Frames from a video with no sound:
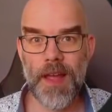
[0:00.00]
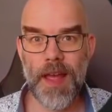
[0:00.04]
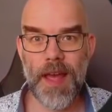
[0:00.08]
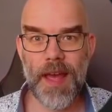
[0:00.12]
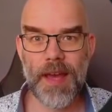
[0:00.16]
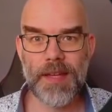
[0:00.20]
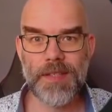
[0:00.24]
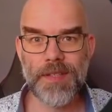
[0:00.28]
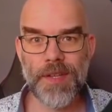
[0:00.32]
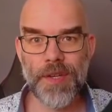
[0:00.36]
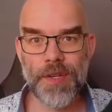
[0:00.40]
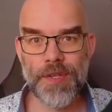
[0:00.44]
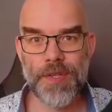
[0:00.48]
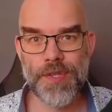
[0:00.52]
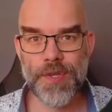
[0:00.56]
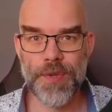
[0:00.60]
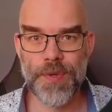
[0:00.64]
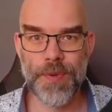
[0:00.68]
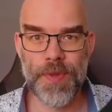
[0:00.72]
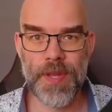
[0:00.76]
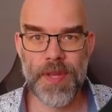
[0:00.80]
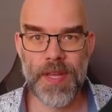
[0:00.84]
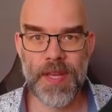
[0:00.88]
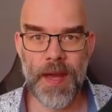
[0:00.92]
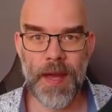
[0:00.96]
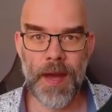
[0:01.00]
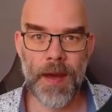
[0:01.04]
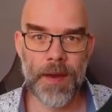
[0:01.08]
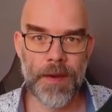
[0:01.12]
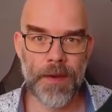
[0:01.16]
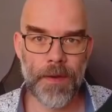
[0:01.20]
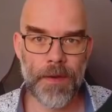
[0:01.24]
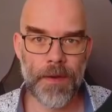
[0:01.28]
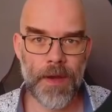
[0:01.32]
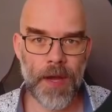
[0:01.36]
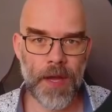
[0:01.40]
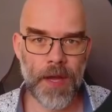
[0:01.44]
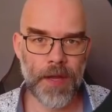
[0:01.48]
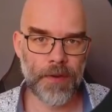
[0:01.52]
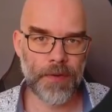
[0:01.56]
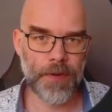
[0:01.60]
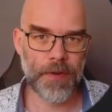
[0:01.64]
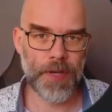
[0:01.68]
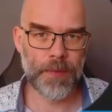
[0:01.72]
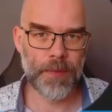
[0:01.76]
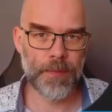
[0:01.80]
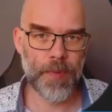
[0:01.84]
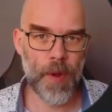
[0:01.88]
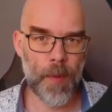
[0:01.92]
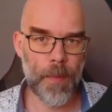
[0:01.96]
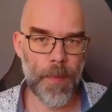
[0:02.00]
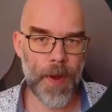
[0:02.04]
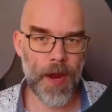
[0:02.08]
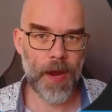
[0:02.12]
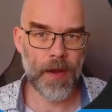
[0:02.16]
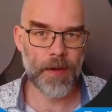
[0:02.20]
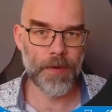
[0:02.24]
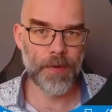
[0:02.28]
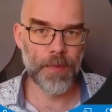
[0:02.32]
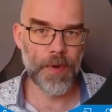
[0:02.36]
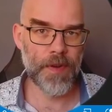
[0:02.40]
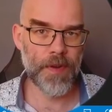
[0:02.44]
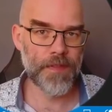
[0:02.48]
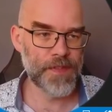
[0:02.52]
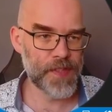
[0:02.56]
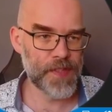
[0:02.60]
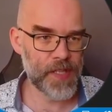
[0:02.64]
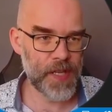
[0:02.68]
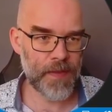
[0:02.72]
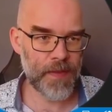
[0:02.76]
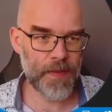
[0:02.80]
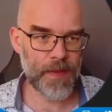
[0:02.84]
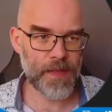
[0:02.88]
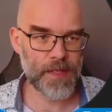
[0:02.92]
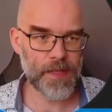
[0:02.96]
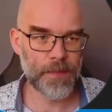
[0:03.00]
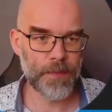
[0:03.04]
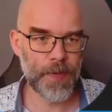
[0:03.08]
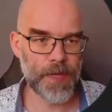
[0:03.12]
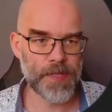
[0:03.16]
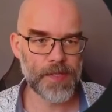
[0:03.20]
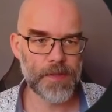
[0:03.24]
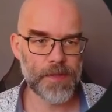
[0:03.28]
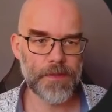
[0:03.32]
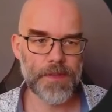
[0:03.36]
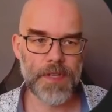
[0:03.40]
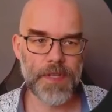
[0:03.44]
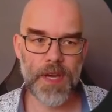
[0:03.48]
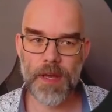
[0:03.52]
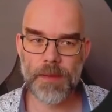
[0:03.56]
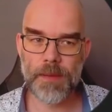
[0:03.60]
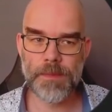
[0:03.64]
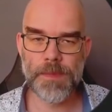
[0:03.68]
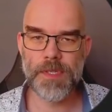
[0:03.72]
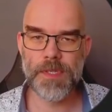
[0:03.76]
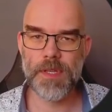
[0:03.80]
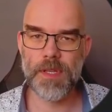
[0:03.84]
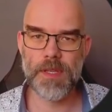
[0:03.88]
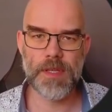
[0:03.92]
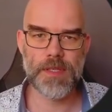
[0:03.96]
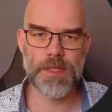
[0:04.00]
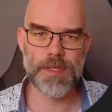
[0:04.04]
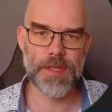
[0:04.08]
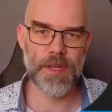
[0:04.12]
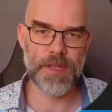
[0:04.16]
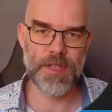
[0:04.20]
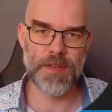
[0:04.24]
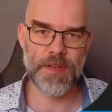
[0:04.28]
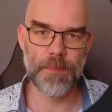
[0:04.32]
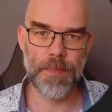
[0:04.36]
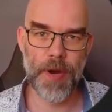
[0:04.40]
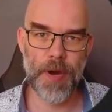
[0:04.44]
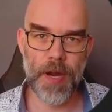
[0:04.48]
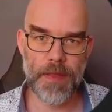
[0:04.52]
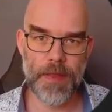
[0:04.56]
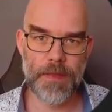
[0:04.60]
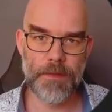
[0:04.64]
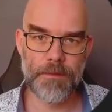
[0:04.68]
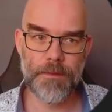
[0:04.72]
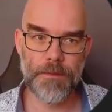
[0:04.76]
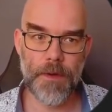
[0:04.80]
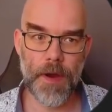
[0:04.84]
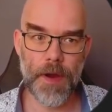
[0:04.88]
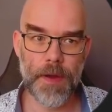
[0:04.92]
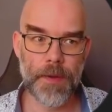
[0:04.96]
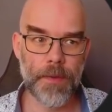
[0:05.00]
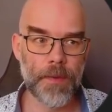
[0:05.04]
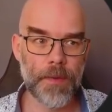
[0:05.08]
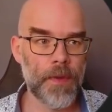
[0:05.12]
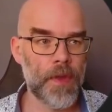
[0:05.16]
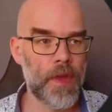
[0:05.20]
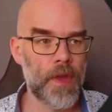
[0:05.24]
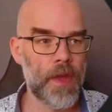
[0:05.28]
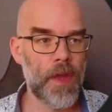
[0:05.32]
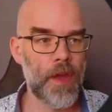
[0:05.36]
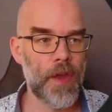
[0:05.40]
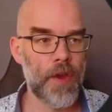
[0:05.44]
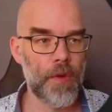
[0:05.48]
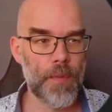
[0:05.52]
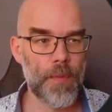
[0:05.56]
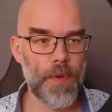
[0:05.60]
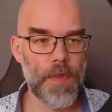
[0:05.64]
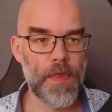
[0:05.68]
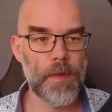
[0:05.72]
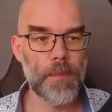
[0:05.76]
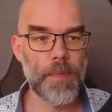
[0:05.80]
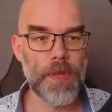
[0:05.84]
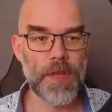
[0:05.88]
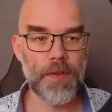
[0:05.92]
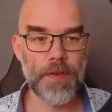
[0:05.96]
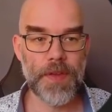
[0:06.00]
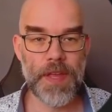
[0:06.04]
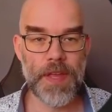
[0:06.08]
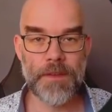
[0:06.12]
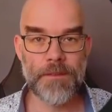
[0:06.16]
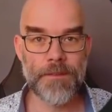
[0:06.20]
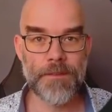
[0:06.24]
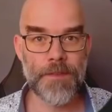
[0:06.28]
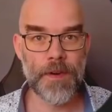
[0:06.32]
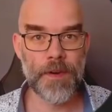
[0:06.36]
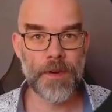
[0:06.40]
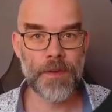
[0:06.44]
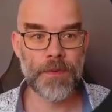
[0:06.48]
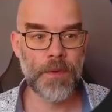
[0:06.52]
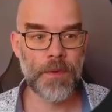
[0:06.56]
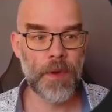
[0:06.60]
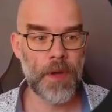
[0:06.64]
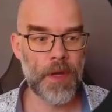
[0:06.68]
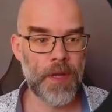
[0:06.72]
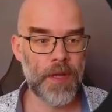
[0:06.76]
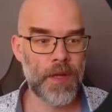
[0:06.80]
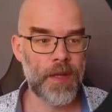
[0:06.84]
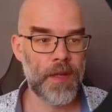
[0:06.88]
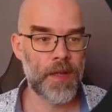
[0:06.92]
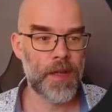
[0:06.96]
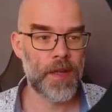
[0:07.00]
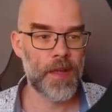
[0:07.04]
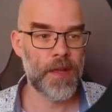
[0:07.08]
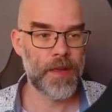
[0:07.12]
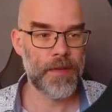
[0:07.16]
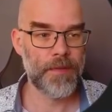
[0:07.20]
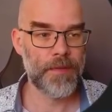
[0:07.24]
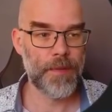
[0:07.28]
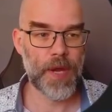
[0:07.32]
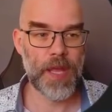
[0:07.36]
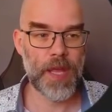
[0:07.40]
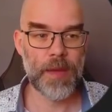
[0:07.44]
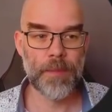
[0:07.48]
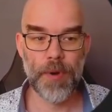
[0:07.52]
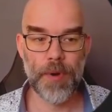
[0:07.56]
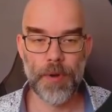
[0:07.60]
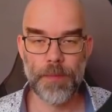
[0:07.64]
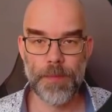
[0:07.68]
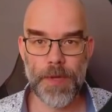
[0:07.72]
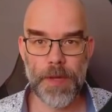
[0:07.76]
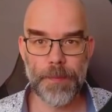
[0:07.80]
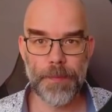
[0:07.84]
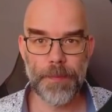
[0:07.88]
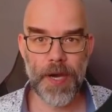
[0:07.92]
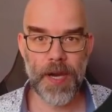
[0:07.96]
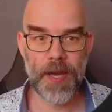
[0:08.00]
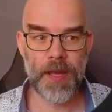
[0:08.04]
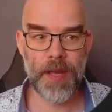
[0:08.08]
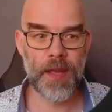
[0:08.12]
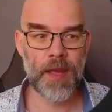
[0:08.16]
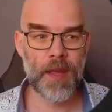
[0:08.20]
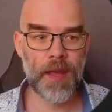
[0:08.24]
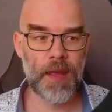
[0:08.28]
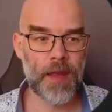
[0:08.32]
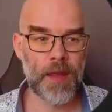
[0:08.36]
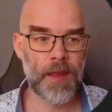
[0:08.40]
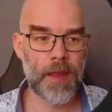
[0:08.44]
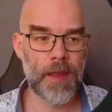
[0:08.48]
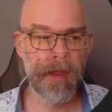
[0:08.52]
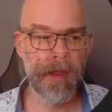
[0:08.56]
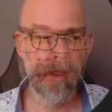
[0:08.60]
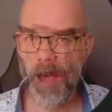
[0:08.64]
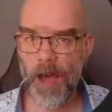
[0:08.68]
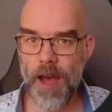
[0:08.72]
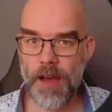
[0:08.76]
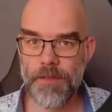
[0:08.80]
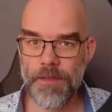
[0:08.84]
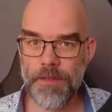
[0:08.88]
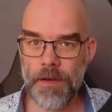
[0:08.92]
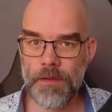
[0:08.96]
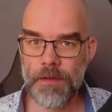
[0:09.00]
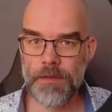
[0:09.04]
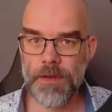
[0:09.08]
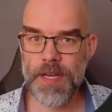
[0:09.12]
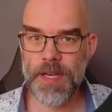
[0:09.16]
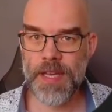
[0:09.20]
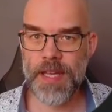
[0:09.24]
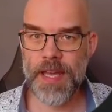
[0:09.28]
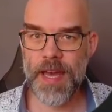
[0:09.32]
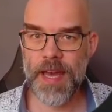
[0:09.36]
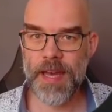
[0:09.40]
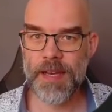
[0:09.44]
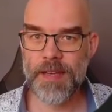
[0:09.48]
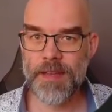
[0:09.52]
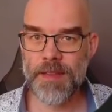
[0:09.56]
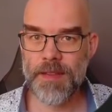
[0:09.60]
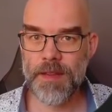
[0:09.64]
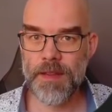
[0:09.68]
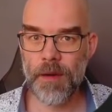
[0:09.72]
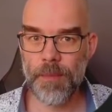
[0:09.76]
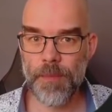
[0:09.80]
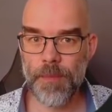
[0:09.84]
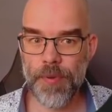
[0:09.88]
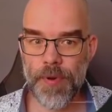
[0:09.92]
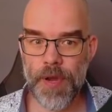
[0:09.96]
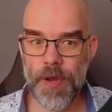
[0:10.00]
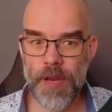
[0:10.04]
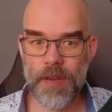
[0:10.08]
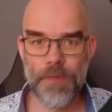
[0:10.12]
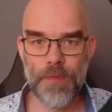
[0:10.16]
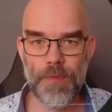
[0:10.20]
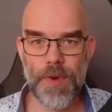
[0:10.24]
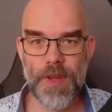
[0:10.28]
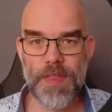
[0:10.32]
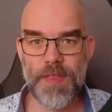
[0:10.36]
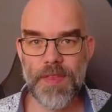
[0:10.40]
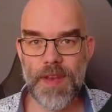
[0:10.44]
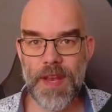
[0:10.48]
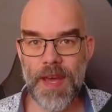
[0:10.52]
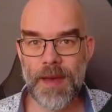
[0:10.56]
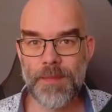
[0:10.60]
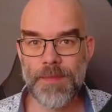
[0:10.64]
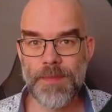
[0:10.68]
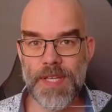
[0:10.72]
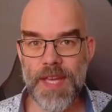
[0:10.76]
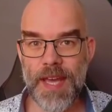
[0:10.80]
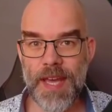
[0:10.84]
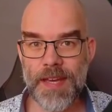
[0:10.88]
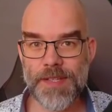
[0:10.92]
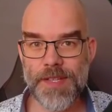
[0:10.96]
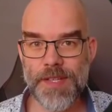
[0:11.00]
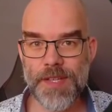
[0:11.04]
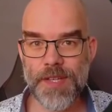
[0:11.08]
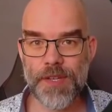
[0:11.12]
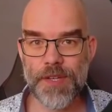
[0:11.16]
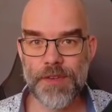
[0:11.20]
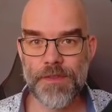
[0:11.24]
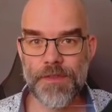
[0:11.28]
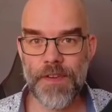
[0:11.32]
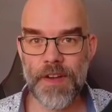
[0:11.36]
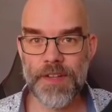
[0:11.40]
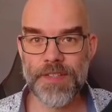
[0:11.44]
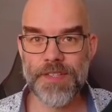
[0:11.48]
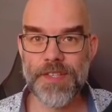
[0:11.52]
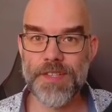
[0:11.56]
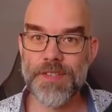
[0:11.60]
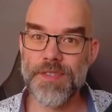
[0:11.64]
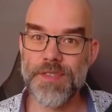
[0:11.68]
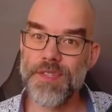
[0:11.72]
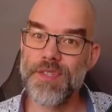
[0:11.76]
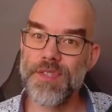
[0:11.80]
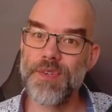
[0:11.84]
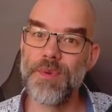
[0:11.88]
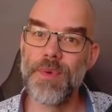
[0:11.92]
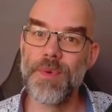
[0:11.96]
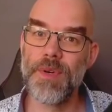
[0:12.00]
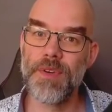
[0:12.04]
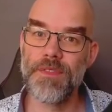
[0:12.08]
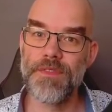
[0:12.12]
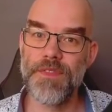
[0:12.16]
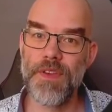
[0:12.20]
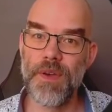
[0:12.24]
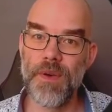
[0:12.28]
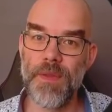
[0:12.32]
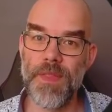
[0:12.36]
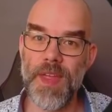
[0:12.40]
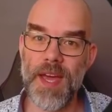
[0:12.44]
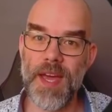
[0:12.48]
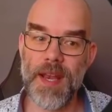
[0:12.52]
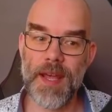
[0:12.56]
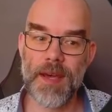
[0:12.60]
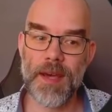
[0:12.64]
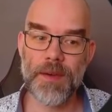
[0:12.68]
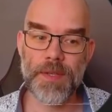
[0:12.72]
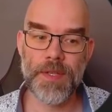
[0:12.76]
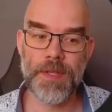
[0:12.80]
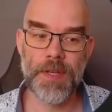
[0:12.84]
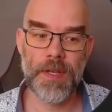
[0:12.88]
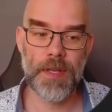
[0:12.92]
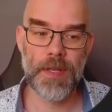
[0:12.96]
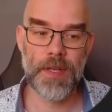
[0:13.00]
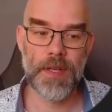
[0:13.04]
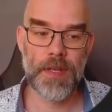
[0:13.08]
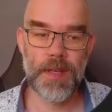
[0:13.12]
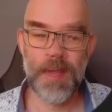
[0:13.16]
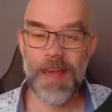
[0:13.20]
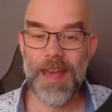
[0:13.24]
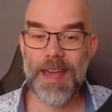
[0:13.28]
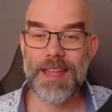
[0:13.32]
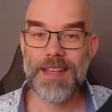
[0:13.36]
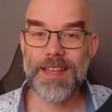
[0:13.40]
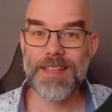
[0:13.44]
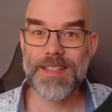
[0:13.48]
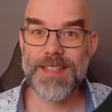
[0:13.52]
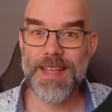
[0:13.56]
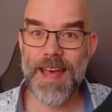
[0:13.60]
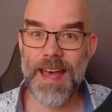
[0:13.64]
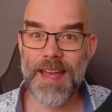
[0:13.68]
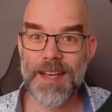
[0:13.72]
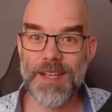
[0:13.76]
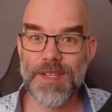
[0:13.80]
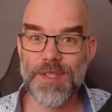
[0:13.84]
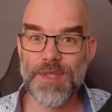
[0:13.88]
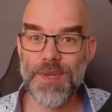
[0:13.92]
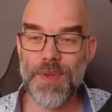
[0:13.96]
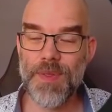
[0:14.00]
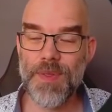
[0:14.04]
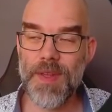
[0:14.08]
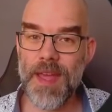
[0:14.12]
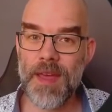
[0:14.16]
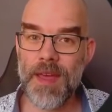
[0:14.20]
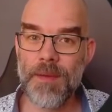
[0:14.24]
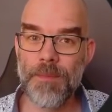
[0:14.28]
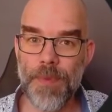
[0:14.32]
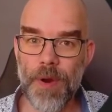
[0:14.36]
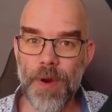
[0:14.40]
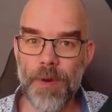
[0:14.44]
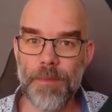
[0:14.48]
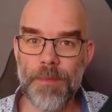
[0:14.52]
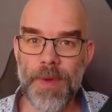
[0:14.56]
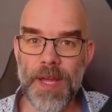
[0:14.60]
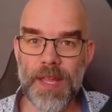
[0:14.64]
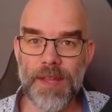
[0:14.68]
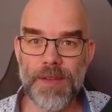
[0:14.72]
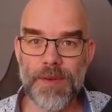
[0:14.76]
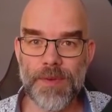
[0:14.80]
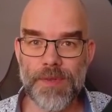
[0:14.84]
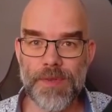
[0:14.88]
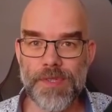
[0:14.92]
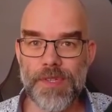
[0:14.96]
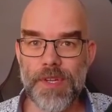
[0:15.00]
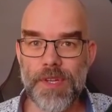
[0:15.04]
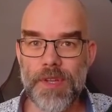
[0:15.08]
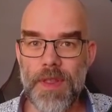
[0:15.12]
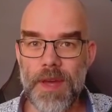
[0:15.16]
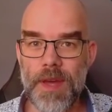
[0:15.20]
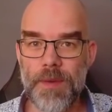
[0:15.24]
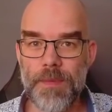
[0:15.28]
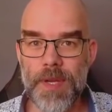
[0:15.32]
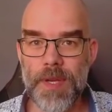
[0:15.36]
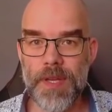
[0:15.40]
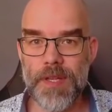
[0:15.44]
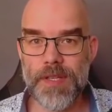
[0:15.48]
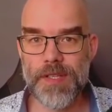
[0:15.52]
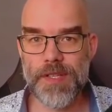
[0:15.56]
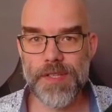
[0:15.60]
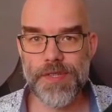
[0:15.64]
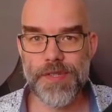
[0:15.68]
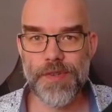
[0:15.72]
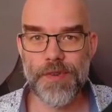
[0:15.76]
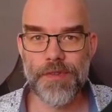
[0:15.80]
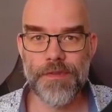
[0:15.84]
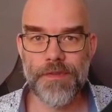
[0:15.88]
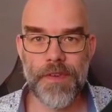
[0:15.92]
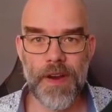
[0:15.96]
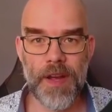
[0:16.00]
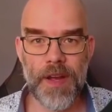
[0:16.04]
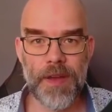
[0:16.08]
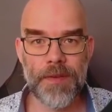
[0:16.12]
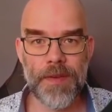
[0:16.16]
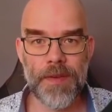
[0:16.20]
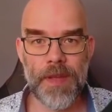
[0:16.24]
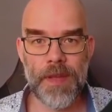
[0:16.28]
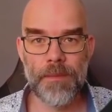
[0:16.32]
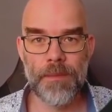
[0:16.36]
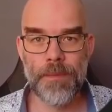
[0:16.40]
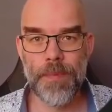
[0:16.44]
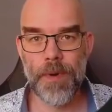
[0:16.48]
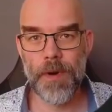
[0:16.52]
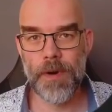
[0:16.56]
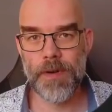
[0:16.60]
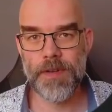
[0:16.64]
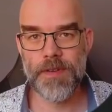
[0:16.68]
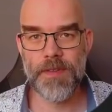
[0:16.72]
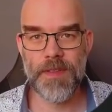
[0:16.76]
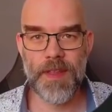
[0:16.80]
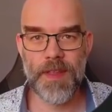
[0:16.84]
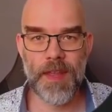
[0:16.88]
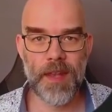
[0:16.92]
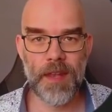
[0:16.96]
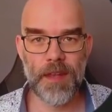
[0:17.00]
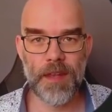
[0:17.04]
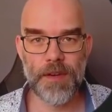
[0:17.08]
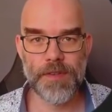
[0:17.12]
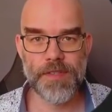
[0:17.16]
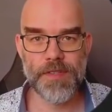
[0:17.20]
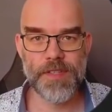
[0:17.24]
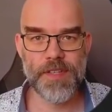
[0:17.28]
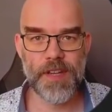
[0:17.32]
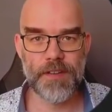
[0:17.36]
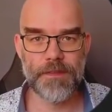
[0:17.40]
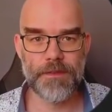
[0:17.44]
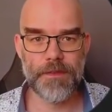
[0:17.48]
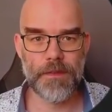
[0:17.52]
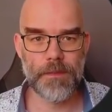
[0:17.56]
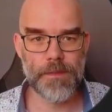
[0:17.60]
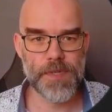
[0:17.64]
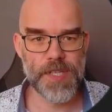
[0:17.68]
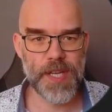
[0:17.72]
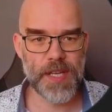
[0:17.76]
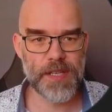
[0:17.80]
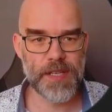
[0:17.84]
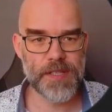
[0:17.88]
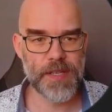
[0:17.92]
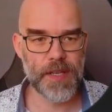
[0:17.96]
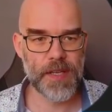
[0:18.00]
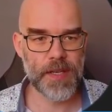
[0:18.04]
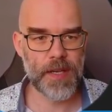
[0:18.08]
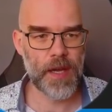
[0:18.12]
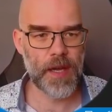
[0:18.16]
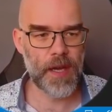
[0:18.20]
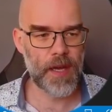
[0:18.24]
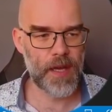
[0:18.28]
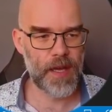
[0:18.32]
and go to the add-on I already prepared. We've seen this a bunch of times. It's just a Python file with a BL info. We import bpy. I've already added the operator with an empty execute function, so we'll fill that out. It is added to the import menu so that we can just do file import and then load stuff from JSON.